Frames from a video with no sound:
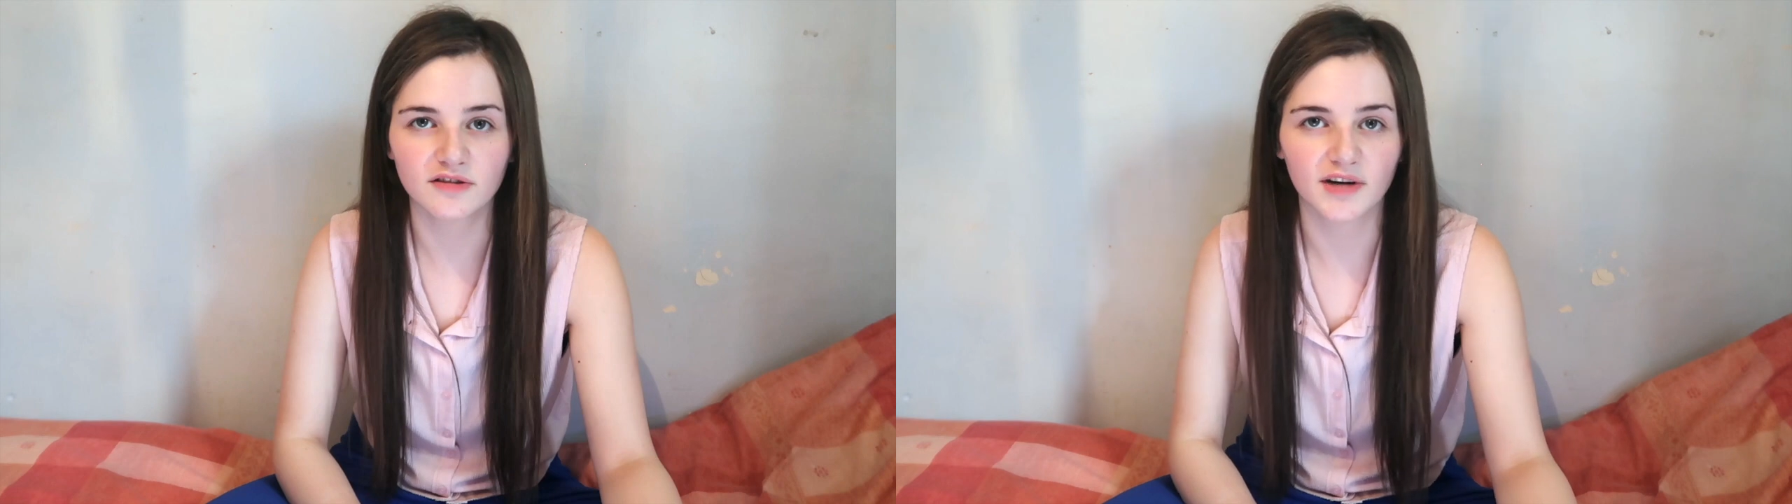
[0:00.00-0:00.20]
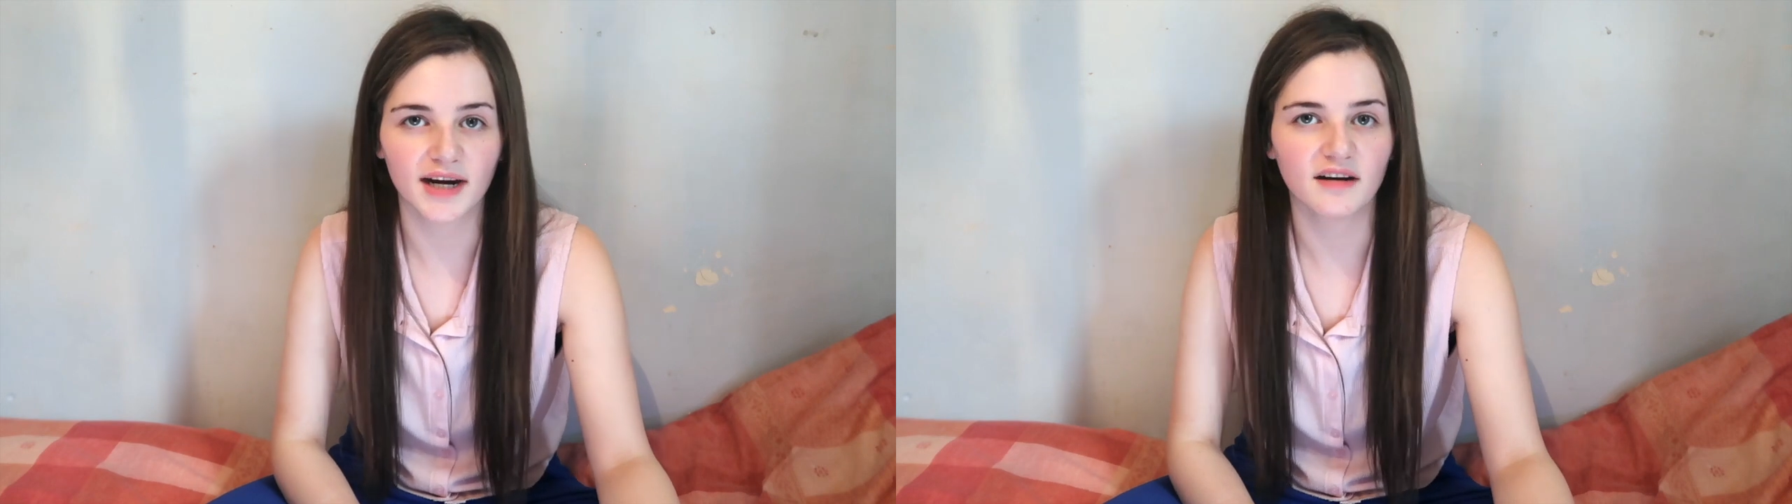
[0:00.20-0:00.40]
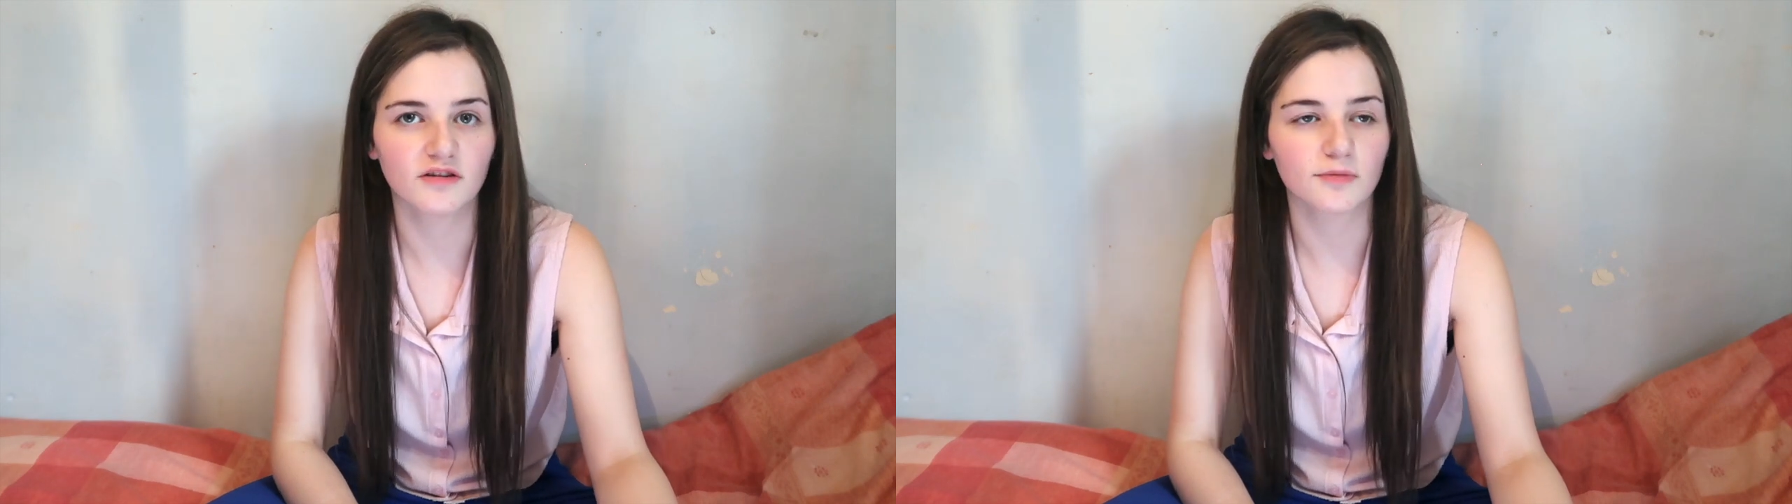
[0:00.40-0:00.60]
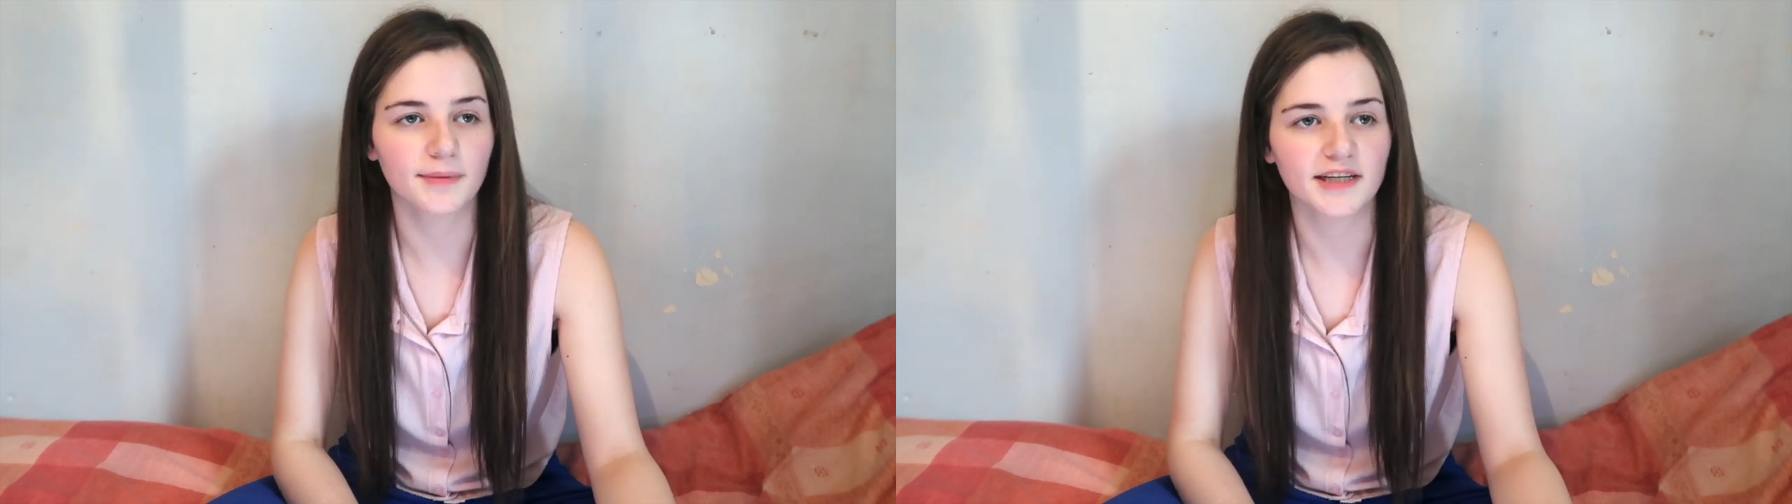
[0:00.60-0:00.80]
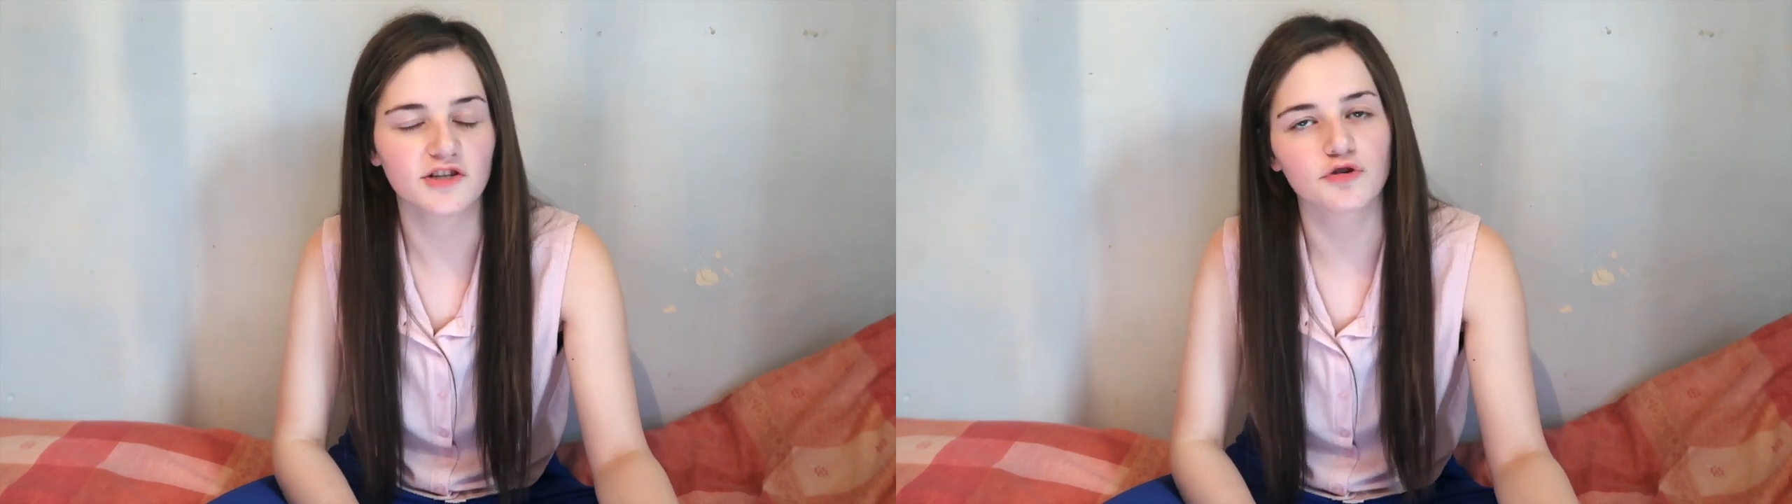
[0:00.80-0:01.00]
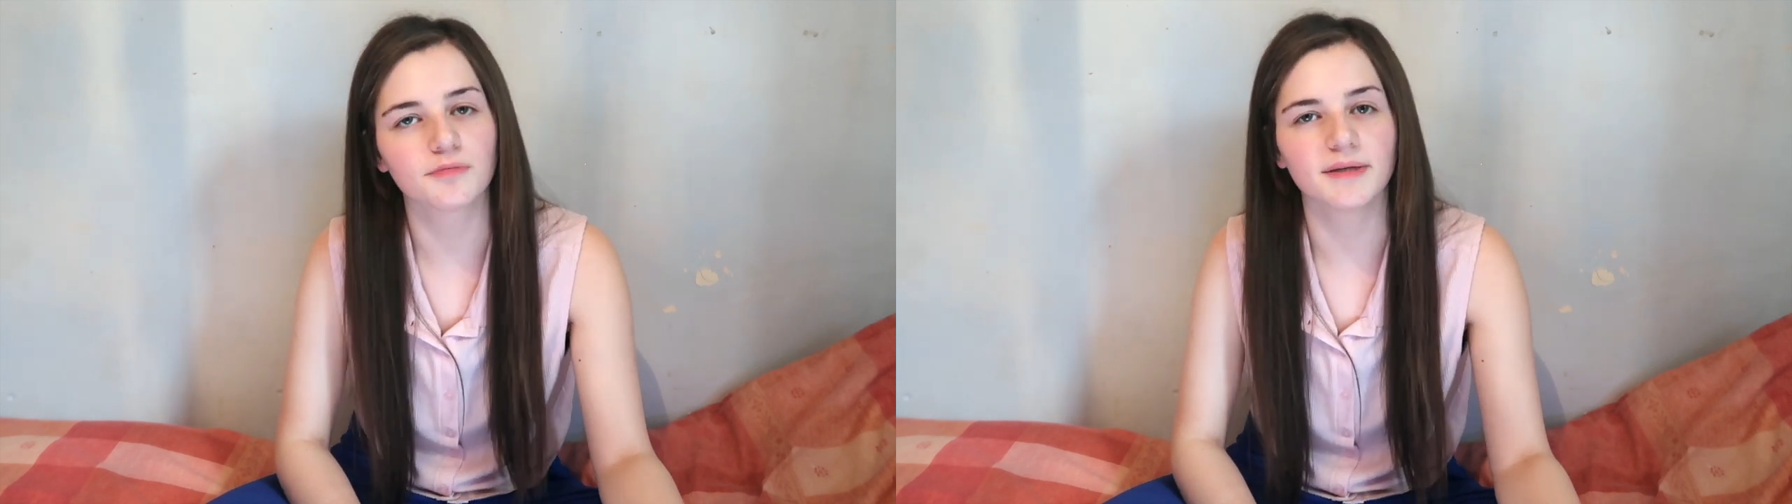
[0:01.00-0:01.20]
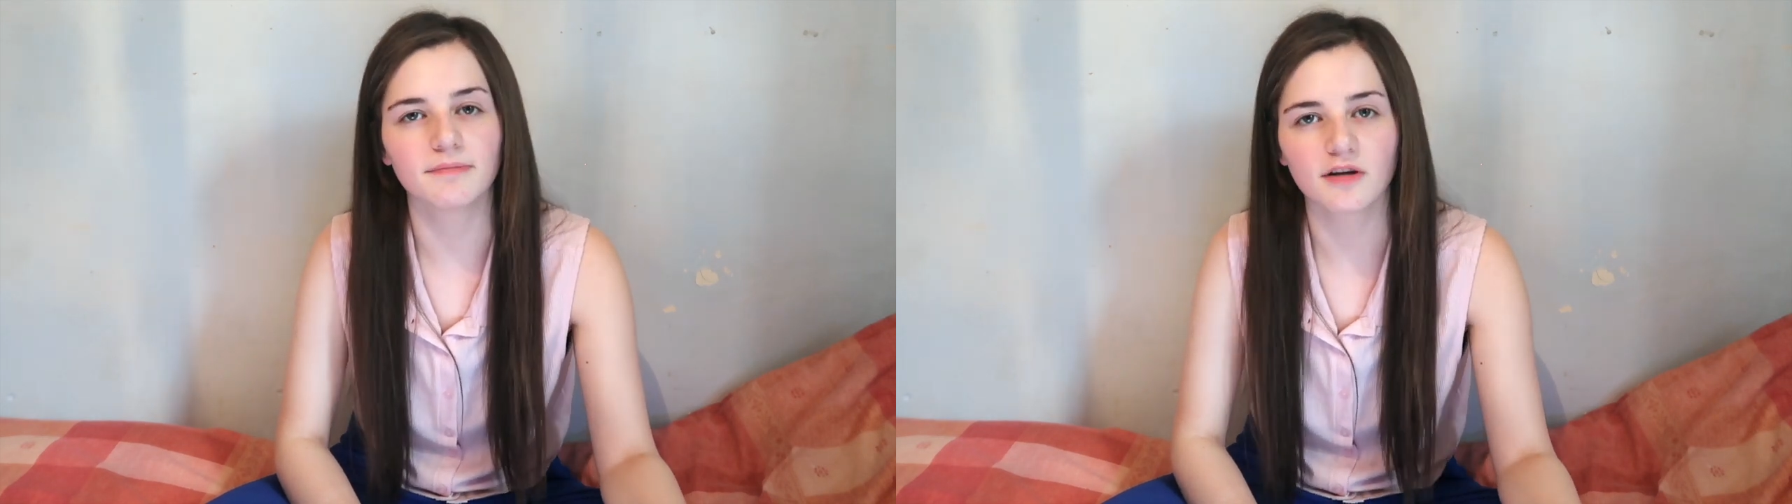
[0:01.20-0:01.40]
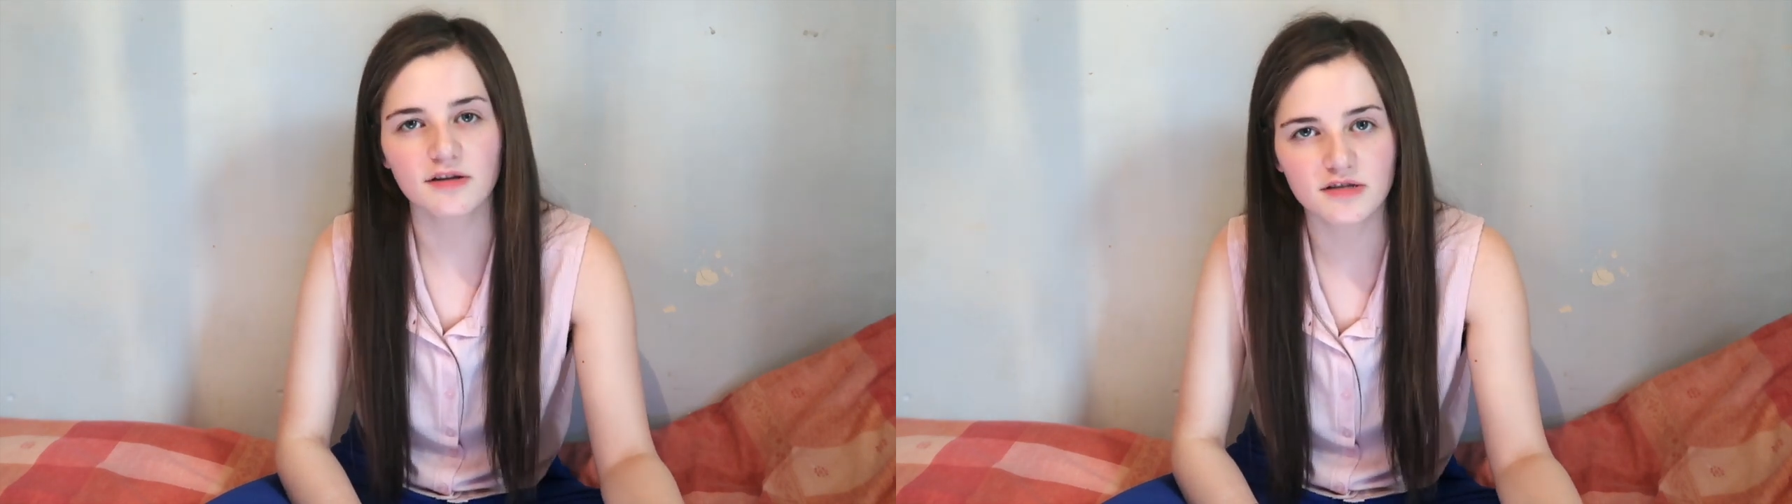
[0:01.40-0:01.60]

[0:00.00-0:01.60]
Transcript: around making sure people are